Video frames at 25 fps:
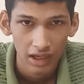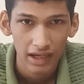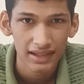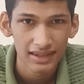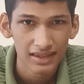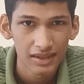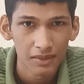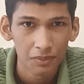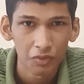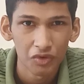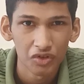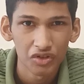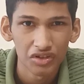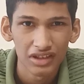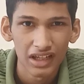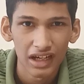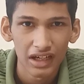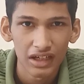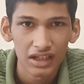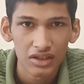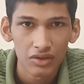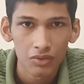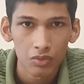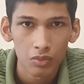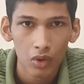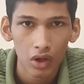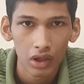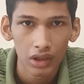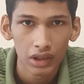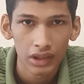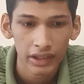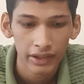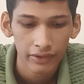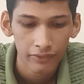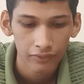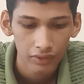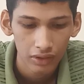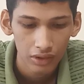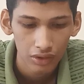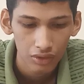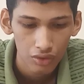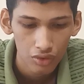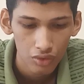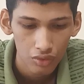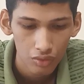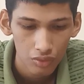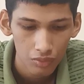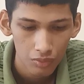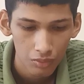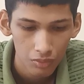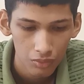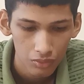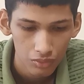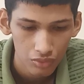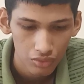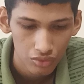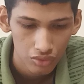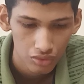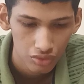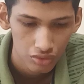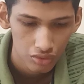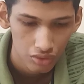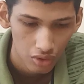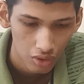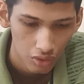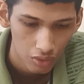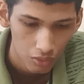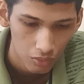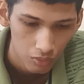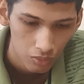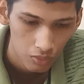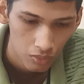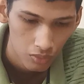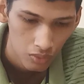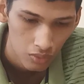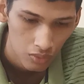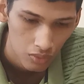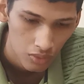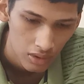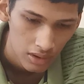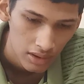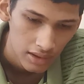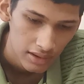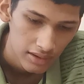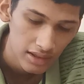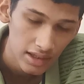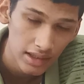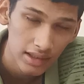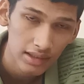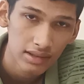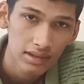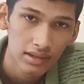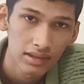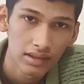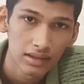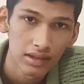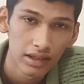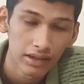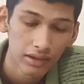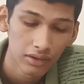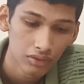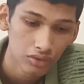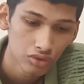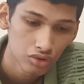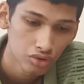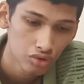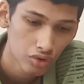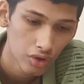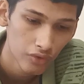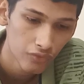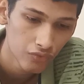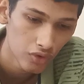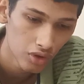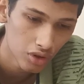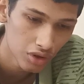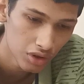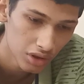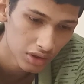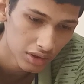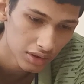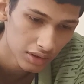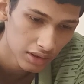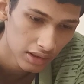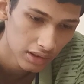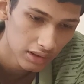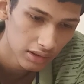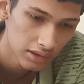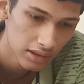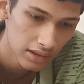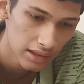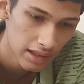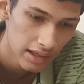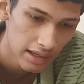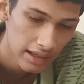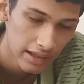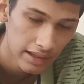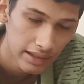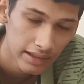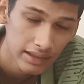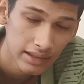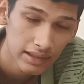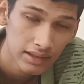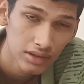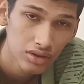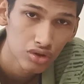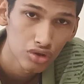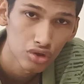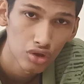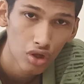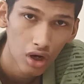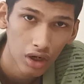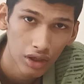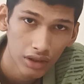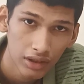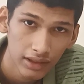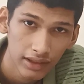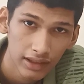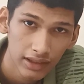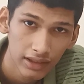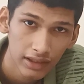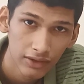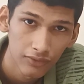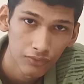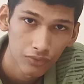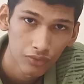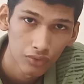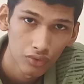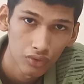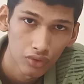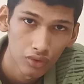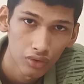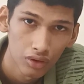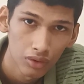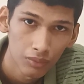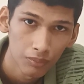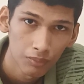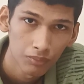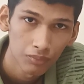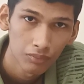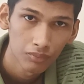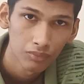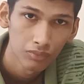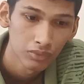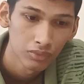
I suppose that's what he will do. So yes, so if your turtle is not eating food,